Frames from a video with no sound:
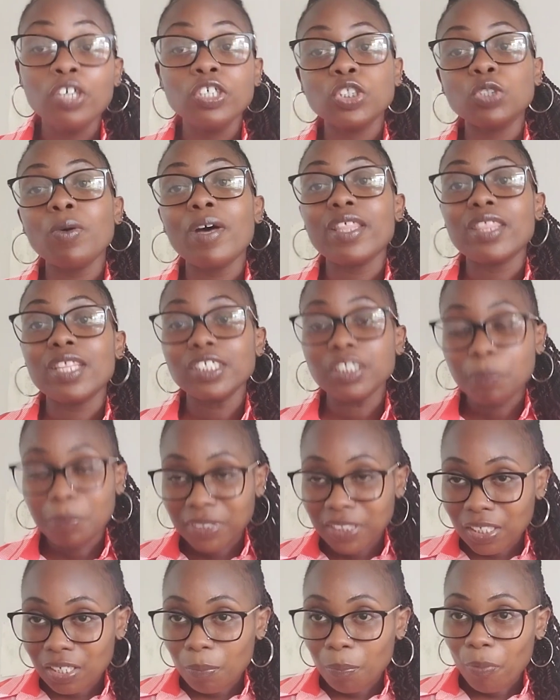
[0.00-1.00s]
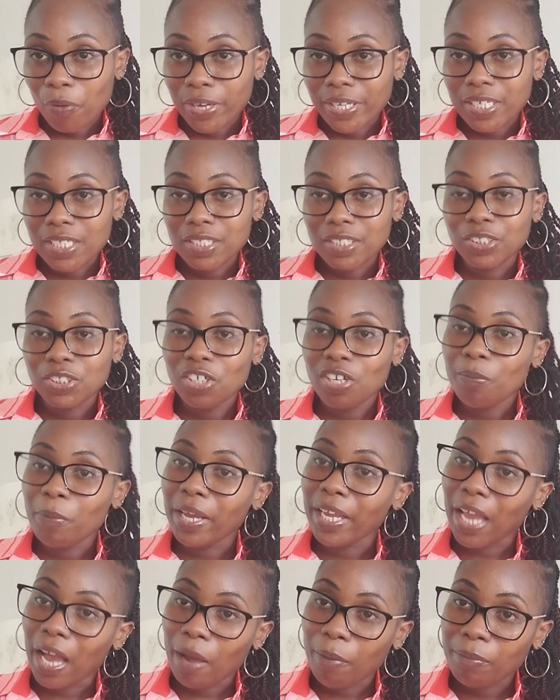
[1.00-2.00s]
So at this particular point in the term,
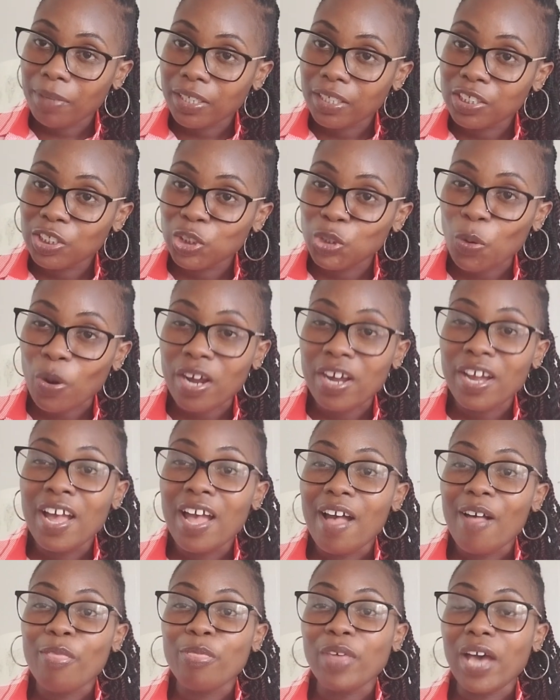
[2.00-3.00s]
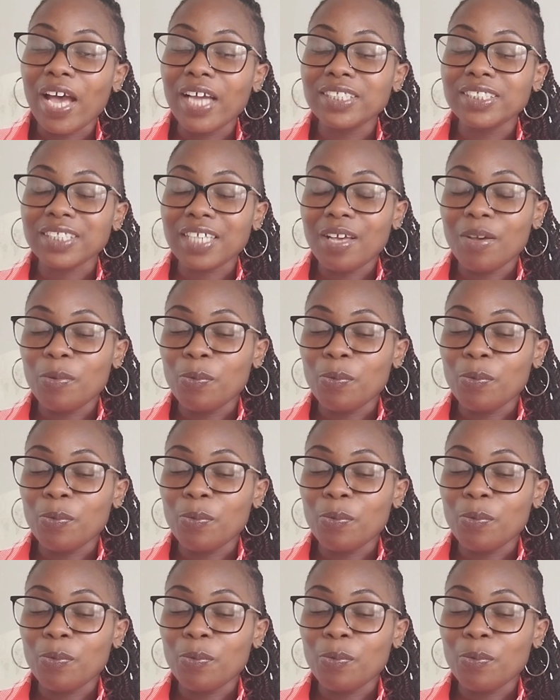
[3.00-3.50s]
I am making sure that